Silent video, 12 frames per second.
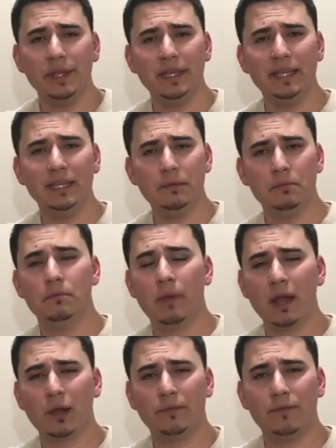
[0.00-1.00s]
the
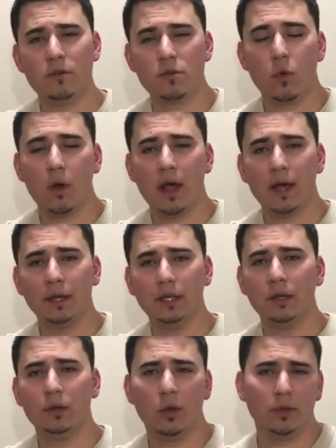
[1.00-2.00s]
microphone
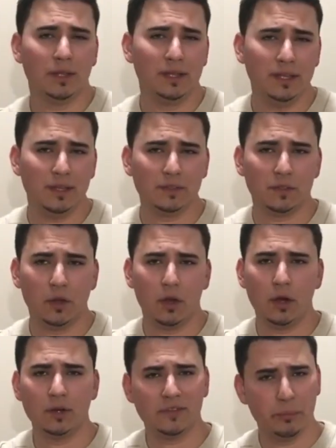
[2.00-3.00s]
quality on all the
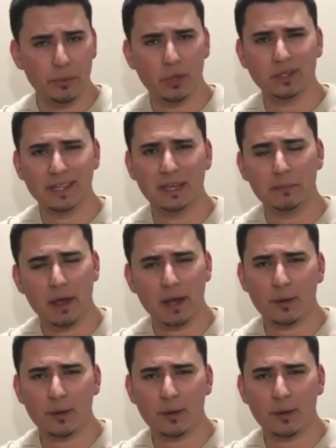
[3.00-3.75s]
DSLRs, the built-in